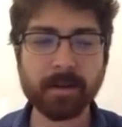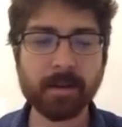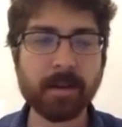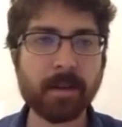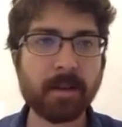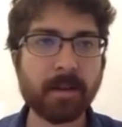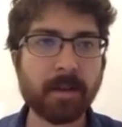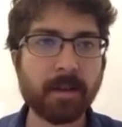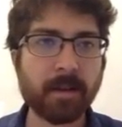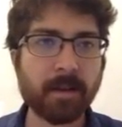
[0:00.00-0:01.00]

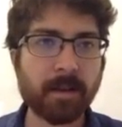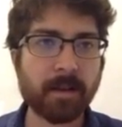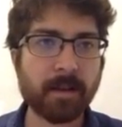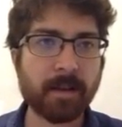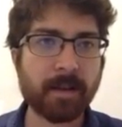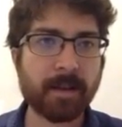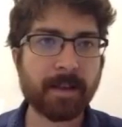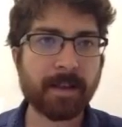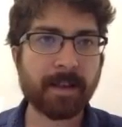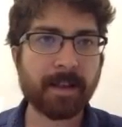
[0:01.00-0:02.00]

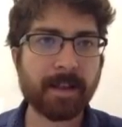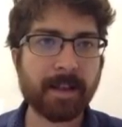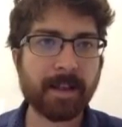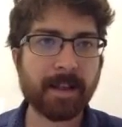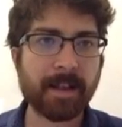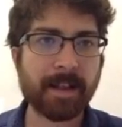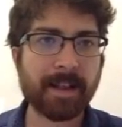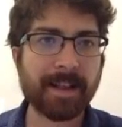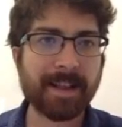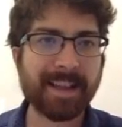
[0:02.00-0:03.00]

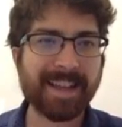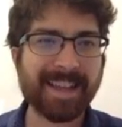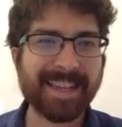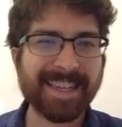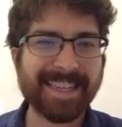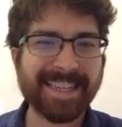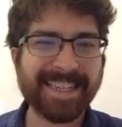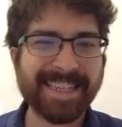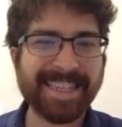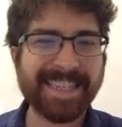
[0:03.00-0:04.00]

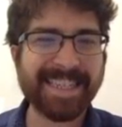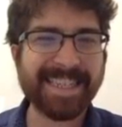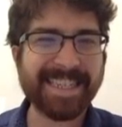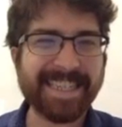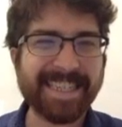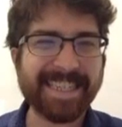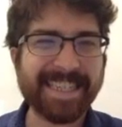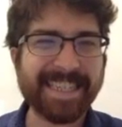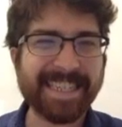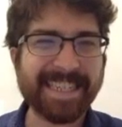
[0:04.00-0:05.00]

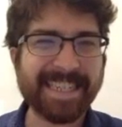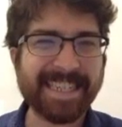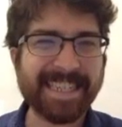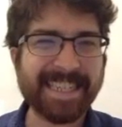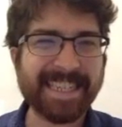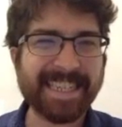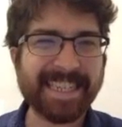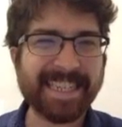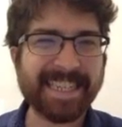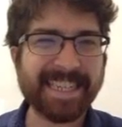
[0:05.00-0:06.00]

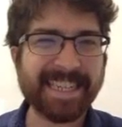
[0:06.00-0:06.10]
Nothing is said.